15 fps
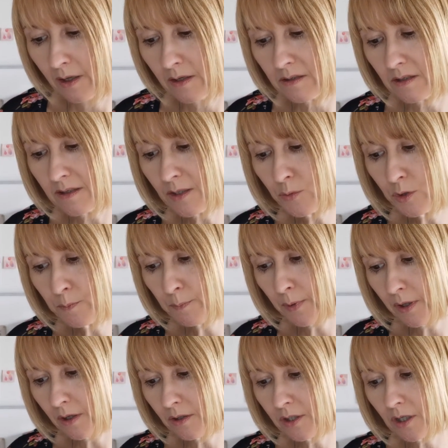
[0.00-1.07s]
So this was
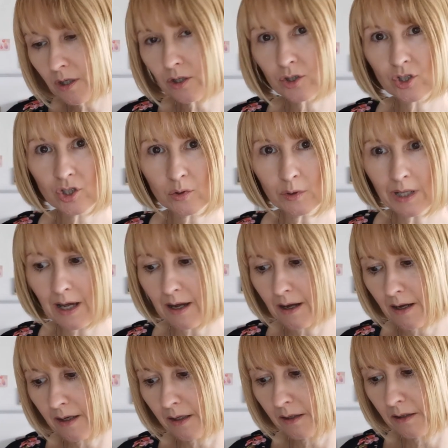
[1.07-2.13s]
Burda
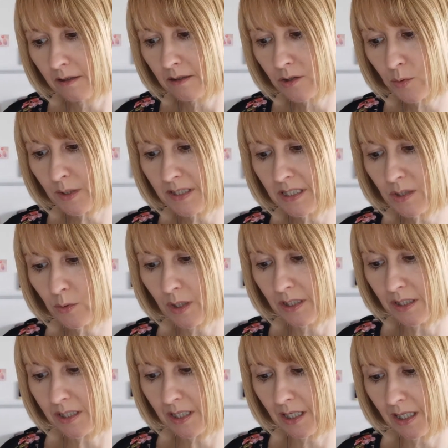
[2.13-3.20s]
July
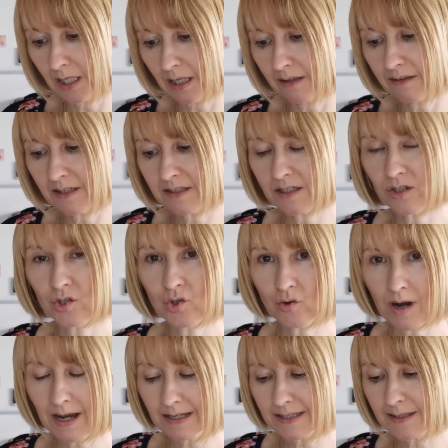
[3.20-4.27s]
2020, and this is
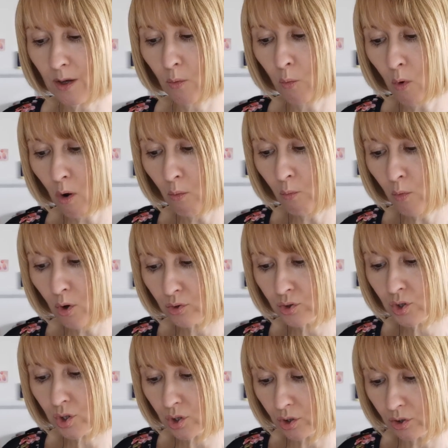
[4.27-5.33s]
dress
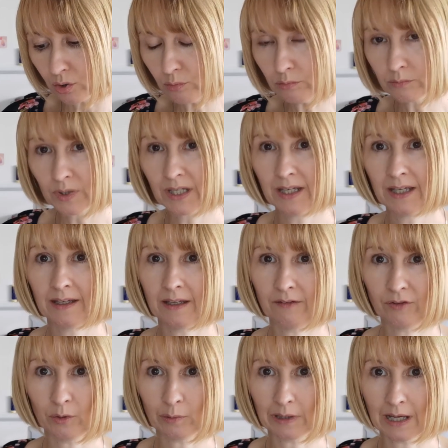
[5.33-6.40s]
112
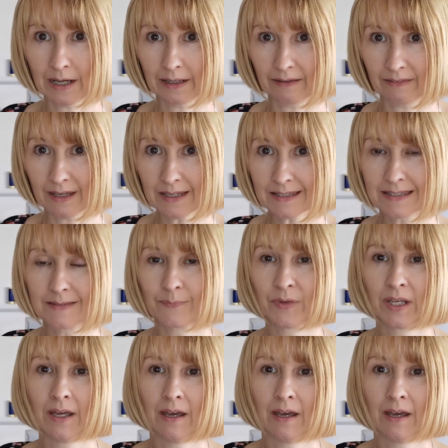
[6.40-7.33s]
if you like this.